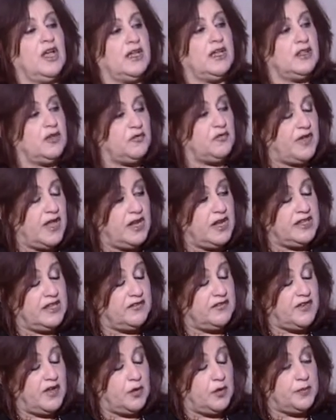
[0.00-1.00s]
in
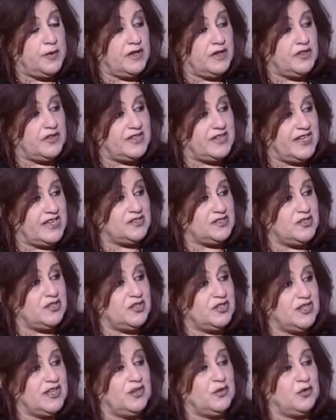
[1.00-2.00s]
developing the
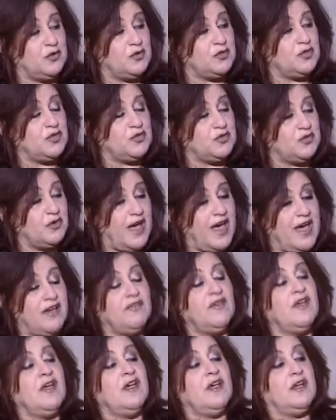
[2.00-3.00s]
desert in order
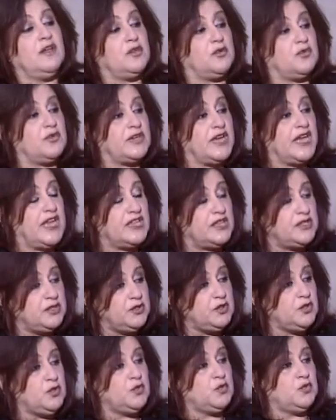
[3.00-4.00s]
to create
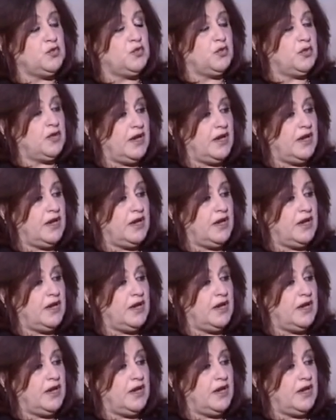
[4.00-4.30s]
new